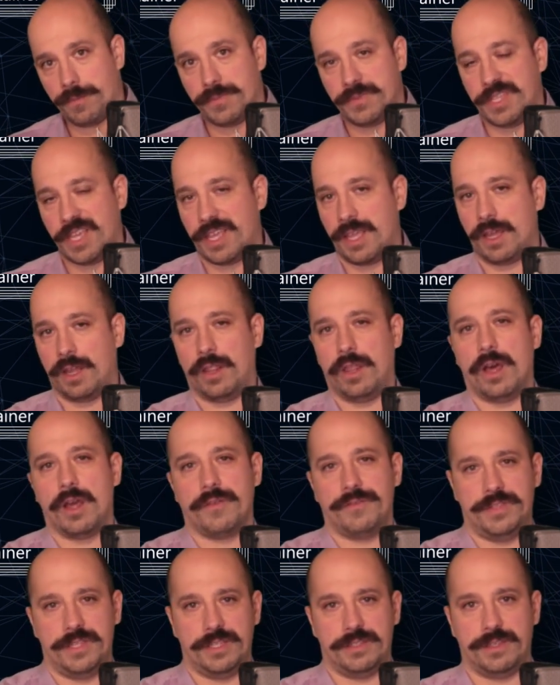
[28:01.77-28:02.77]
taking a lot
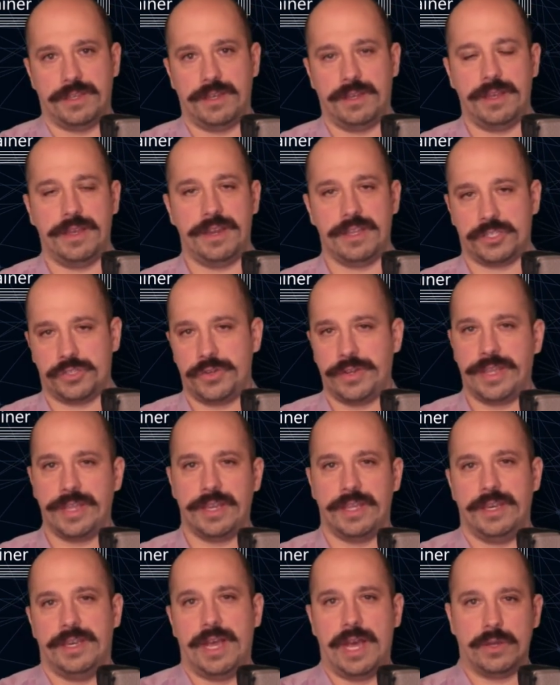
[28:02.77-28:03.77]
of data and
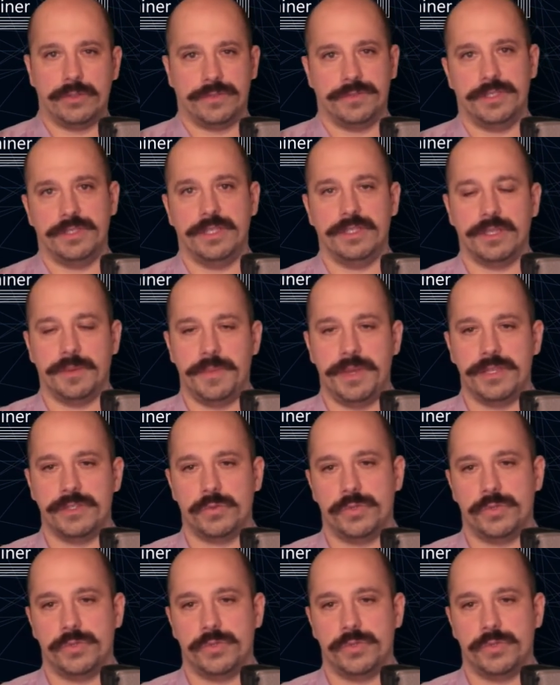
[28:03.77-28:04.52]
extricating it out of the database,